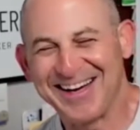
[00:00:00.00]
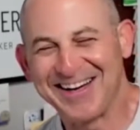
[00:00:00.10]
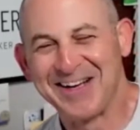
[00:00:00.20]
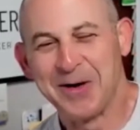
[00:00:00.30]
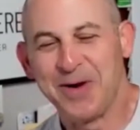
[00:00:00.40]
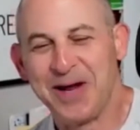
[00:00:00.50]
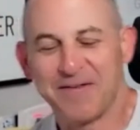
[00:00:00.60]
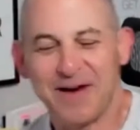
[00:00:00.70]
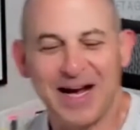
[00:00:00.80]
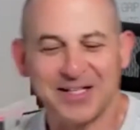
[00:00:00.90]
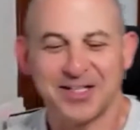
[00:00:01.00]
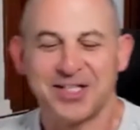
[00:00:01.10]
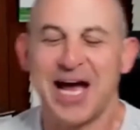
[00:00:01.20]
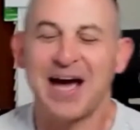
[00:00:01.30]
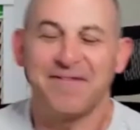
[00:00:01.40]
We have Reza
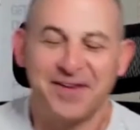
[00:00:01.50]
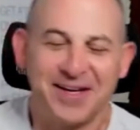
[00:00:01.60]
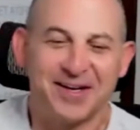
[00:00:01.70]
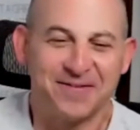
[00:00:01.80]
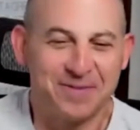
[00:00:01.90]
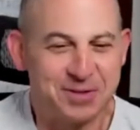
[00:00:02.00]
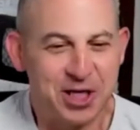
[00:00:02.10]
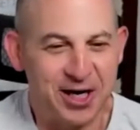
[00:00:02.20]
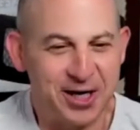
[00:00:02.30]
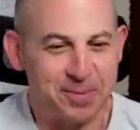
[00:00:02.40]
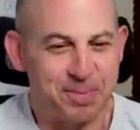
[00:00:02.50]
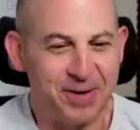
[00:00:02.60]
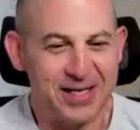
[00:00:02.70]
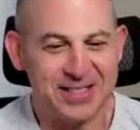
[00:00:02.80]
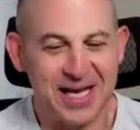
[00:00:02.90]
Shafii here from Tiger
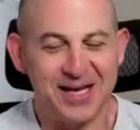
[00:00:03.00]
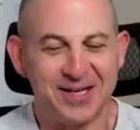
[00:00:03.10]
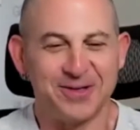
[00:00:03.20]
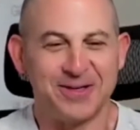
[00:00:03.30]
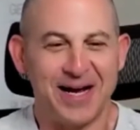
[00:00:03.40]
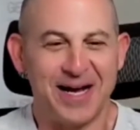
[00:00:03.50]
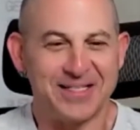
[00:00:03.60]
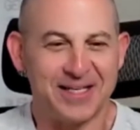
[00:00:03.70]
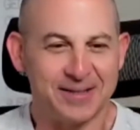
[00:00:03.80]
Press. How you doing, Reza?